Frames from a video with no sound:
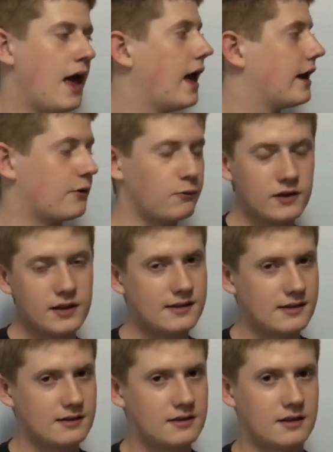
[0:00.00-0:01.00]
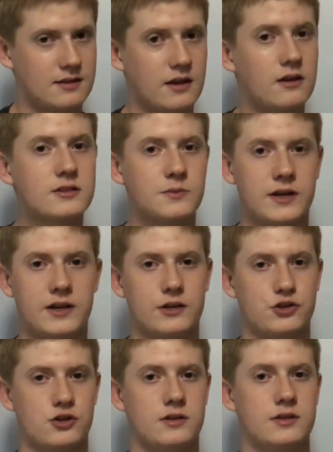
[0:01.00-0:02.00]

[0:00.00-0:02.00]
And I really think that the Ultimate Edition